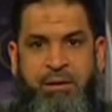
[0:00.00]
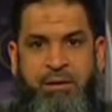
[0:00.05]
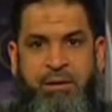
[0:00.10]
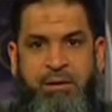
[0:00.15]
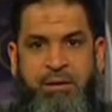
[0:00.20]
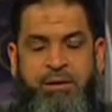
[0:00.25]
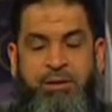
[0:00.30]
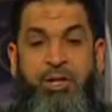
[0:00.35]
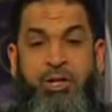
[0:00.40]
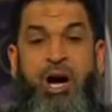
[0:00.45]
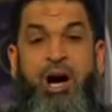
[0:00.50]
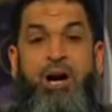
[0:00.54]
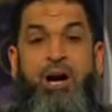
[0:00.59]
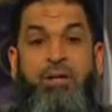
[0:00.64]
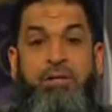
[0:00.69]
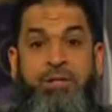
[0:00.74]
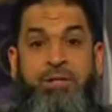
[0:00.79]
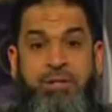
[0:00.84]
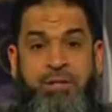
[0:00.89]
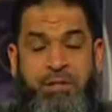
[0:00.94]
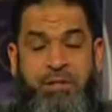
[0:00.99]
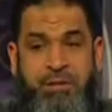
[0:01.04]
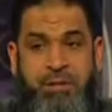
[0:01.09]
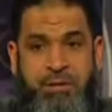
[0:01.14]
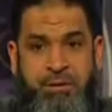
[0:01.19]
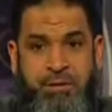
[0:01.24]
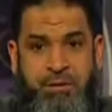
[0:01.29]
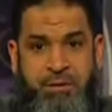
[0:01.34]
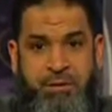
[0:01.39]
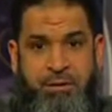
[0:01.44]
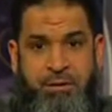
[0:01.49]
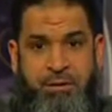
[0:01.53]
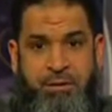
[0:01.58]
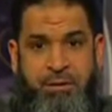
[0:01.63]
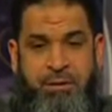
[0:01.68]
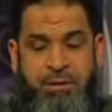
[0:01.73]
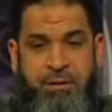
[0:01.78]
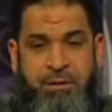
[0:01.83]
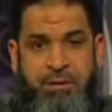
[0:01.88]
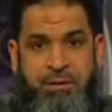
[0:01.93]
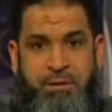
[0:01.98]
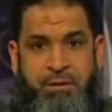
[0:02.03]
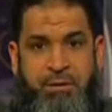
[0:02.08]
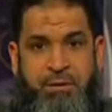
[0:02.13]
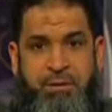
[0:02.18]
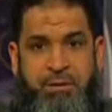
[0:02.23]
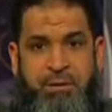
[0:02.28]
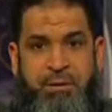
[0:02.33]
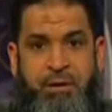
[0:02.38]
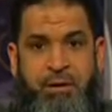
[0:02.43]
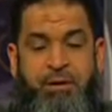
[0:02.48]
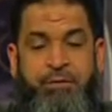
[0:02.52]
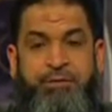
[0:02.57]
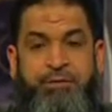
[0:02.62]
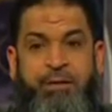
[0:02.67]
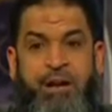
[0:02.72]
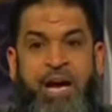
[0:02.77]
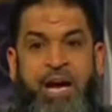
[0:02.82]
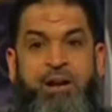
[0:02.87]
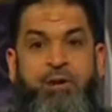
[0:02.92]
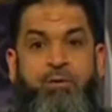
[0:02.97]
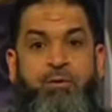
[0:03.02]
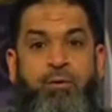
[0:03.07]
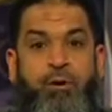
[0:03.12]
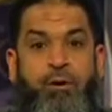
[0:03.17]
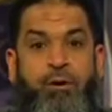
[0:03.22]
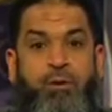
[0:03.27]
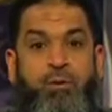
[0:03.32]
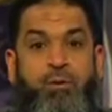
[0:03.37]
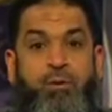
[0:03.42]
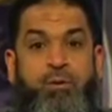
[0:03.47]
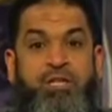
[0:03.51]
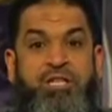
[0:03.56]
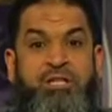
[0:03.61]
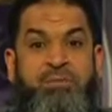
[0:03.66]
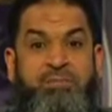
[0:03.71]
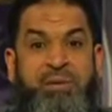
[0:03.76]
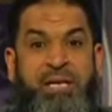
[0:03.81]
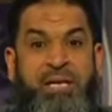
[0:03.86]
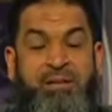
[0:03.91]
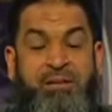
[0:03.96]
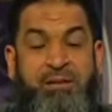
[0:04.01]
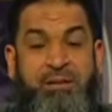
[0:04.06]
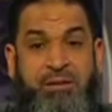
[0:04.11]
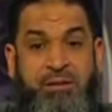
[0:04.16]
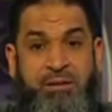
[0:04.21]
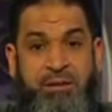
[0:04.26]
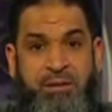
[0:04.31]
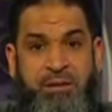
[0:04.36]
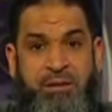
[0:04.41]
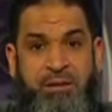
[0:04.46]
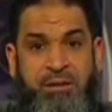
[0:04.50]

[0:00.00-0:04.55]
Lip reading: jars of alcohol were spilled.